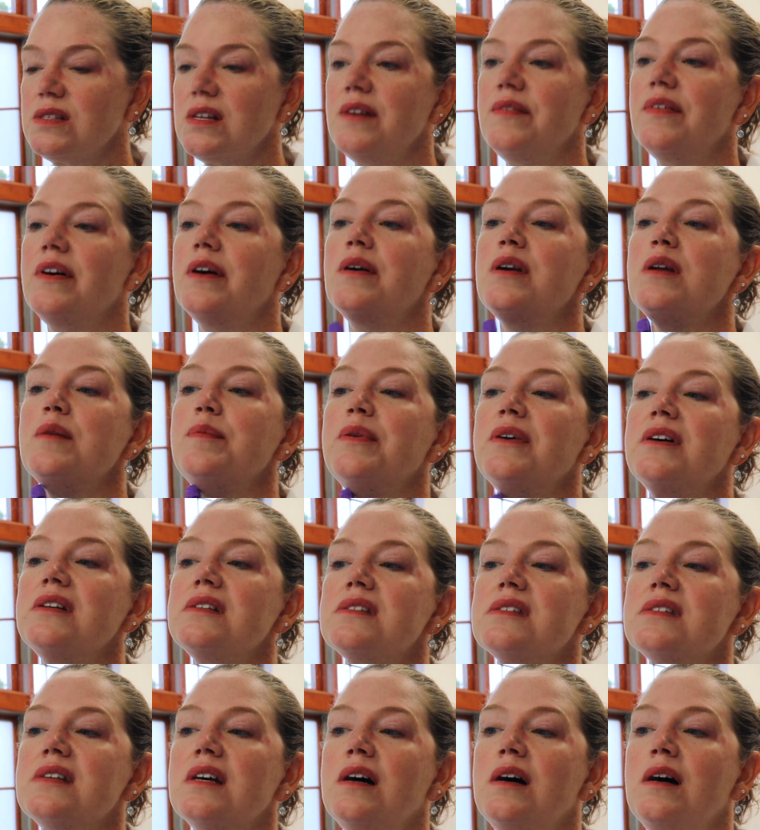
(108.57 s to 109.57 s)
I've already
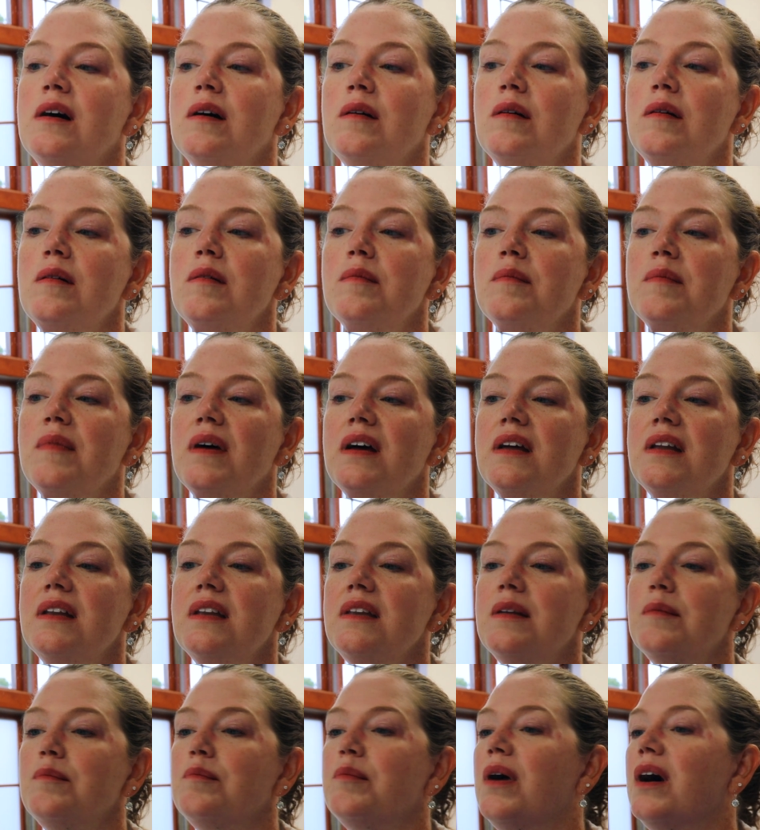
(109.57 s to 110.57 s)
put some
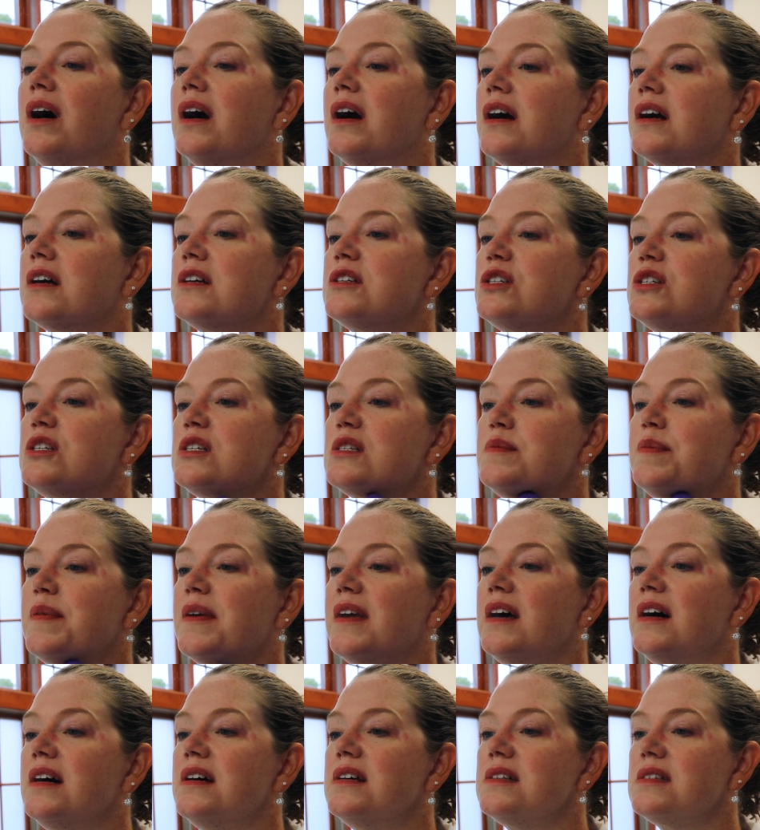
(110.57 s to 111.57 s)
marks just
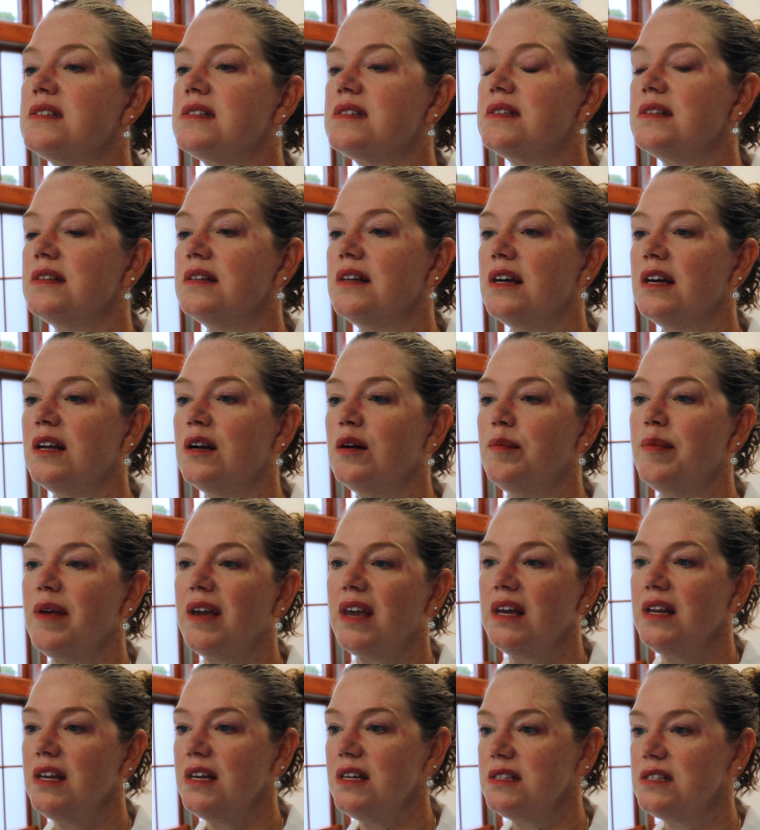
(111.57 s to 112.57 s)
because it'll
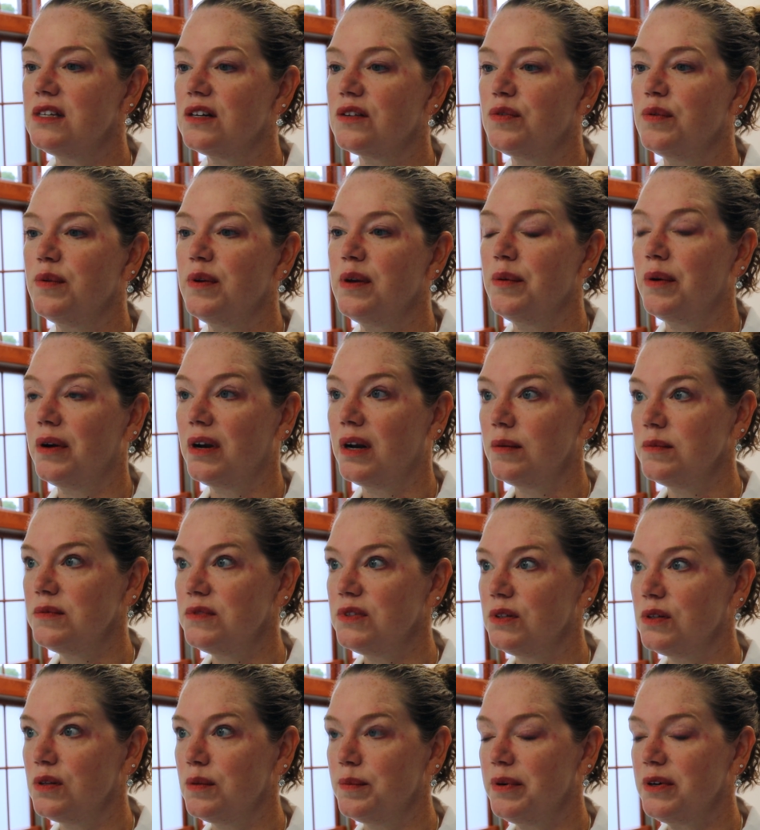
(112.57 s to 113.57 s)
make it easier for me when I'm
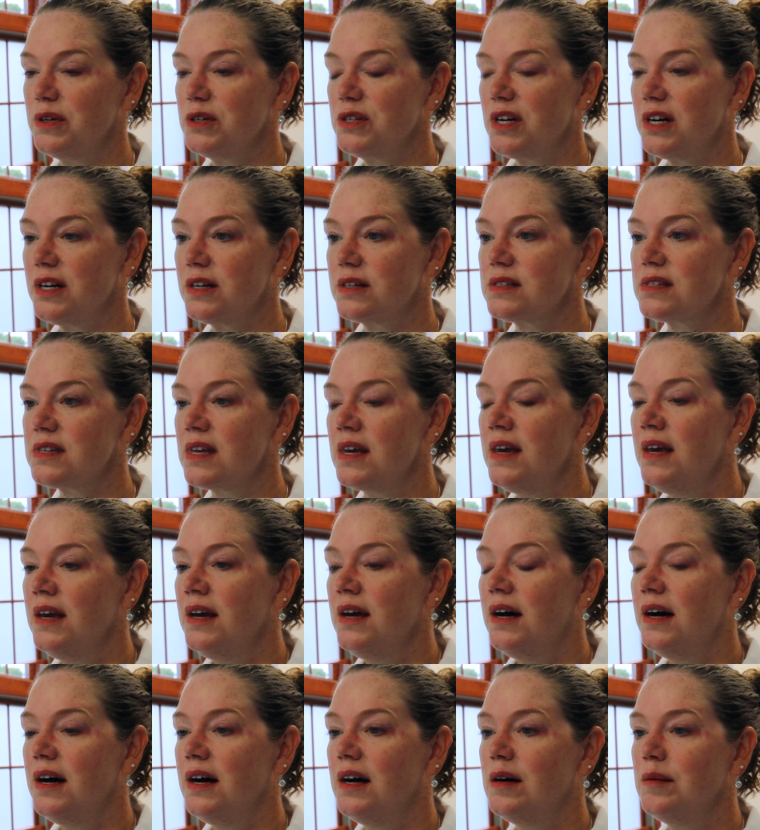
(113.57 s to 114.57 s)
doing the Botox,
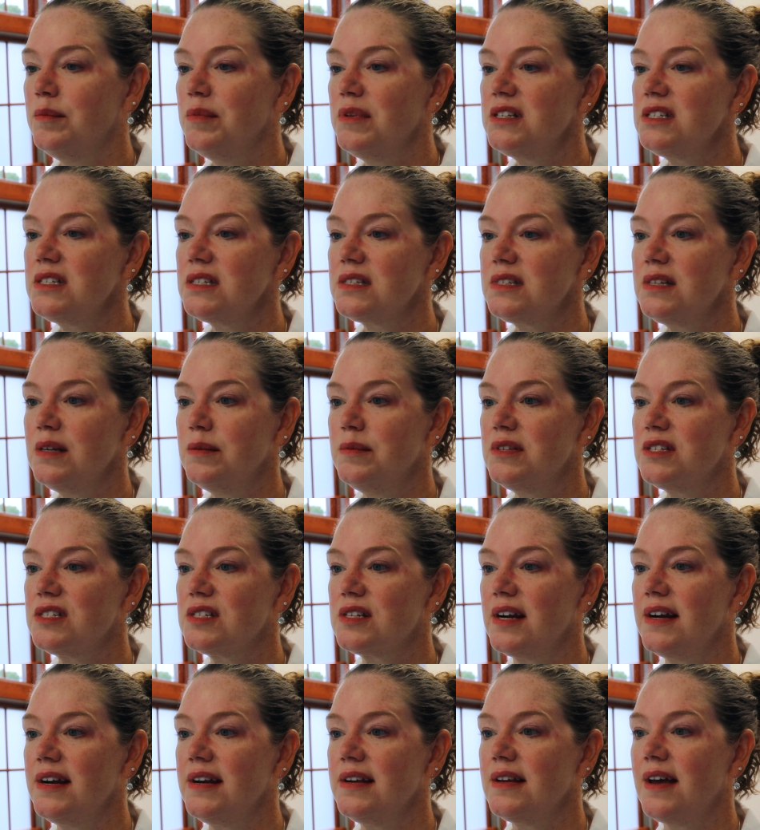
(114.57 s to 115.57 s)
but just
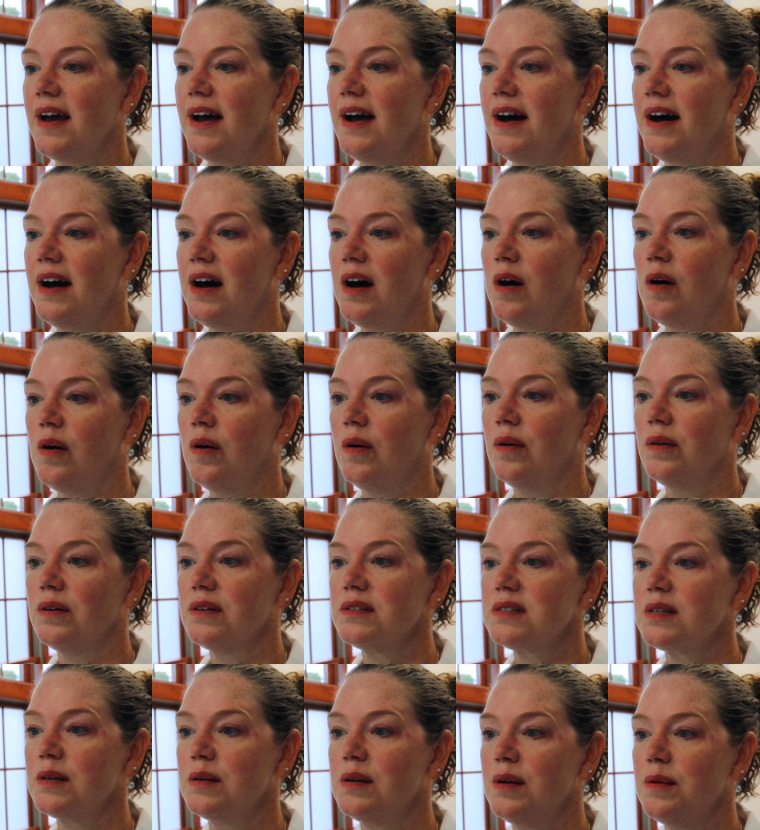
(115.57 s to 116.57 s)
demonstrate how
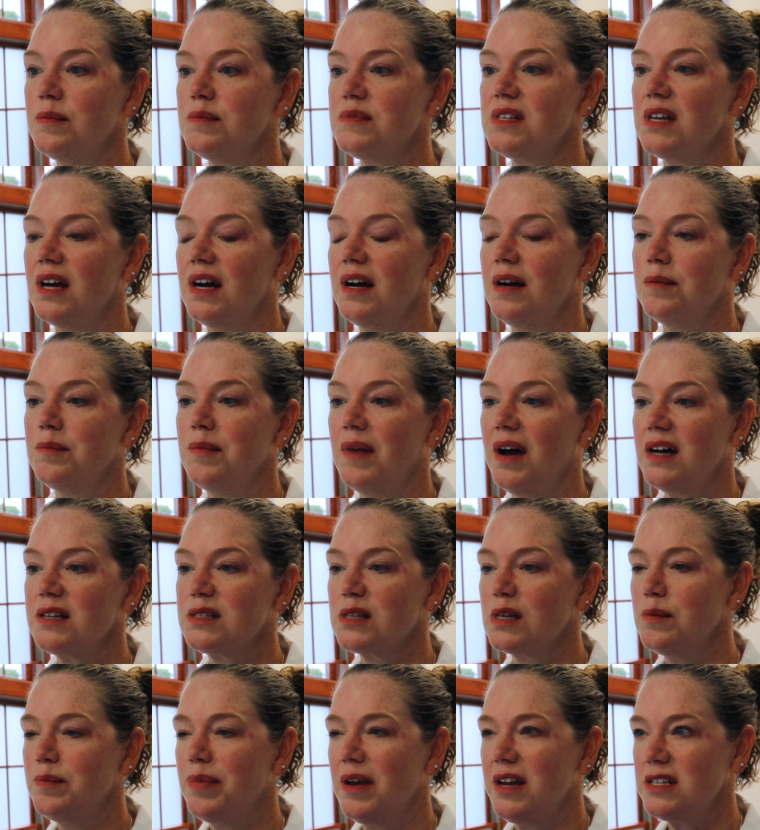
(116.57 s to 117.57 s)
sometimes I'm
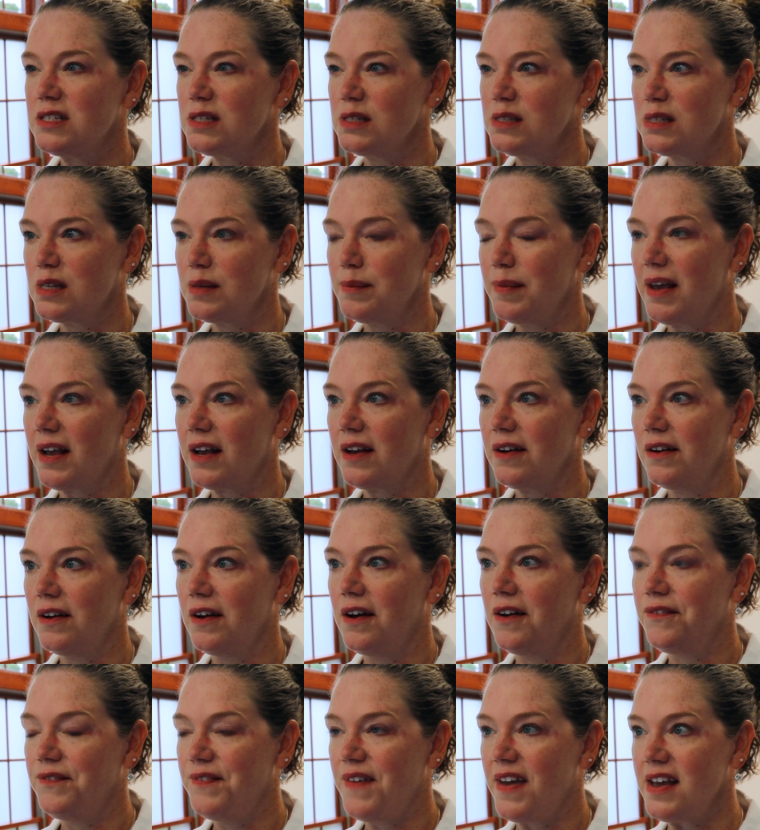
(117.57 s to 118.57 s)
asking patients to make
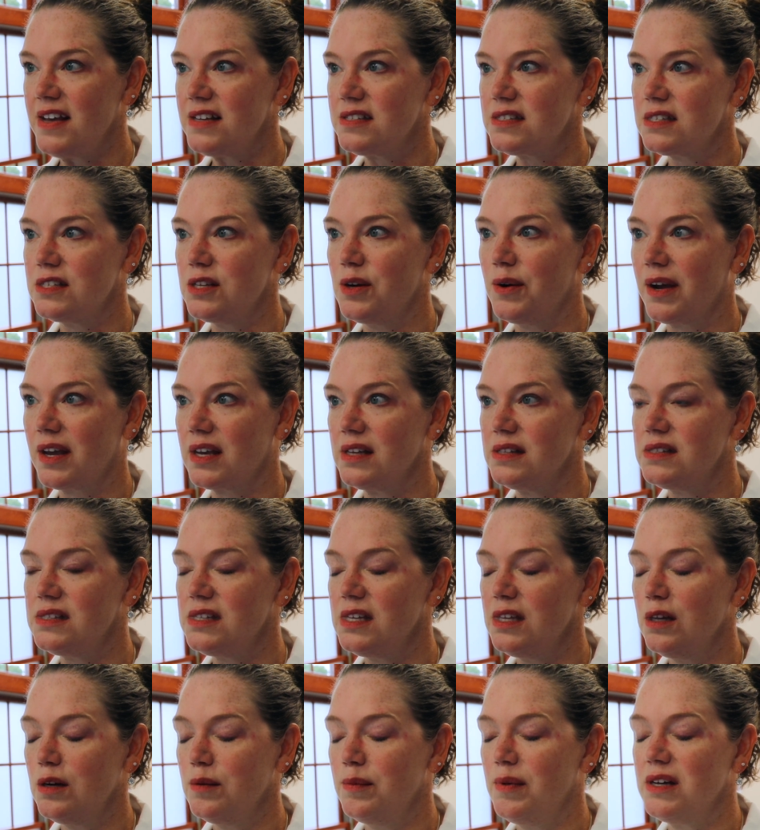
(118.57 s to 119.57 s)
a face so I can
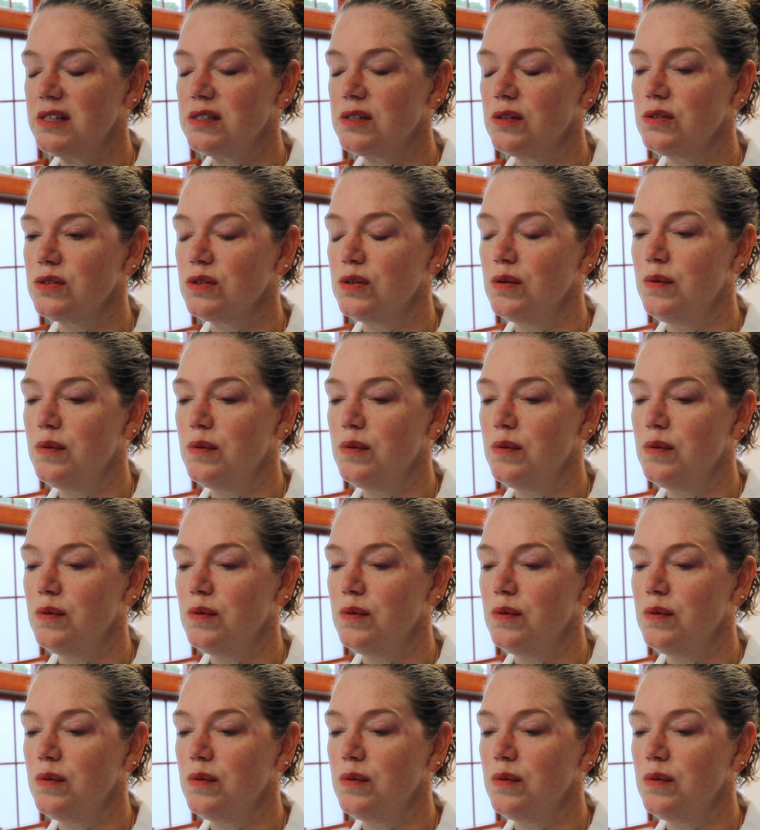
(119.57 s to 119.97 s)
see their muscles a